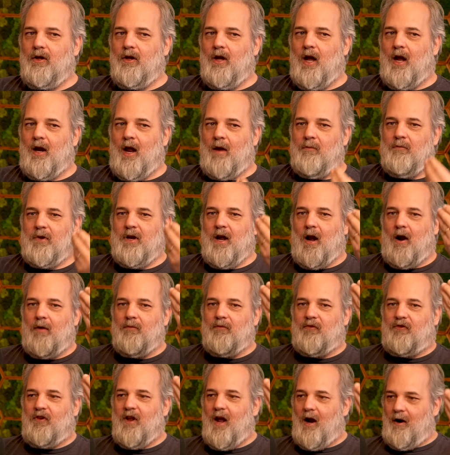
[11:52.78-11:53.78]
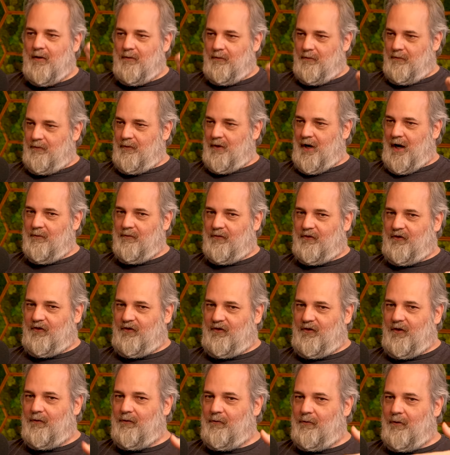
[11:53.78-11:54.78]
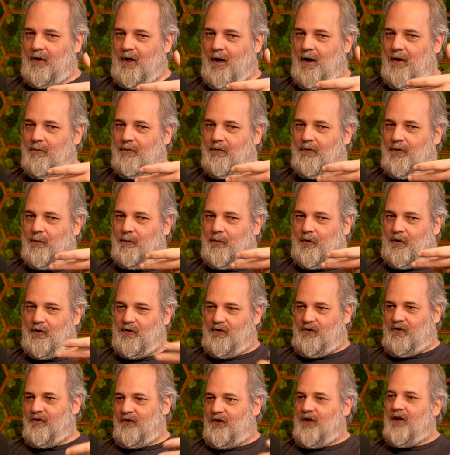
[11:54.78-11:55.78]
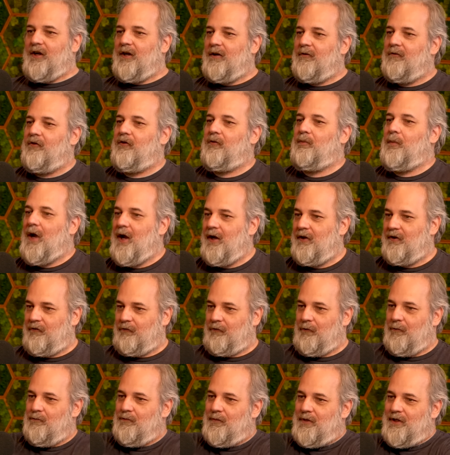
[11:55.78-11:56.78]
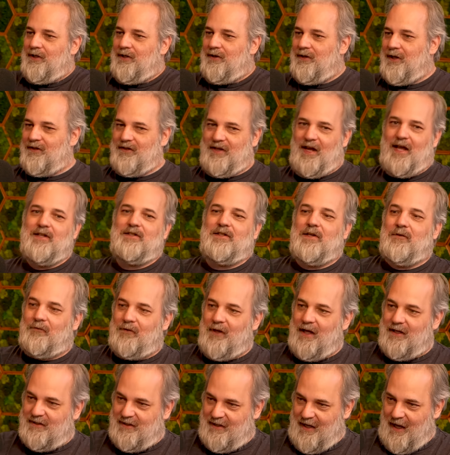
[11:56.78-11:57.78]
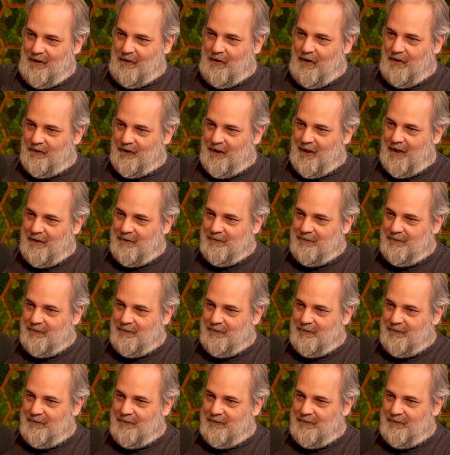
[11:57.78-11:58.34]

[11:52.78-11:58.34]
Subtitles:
And the person's getting a response from me that's as if they said all that.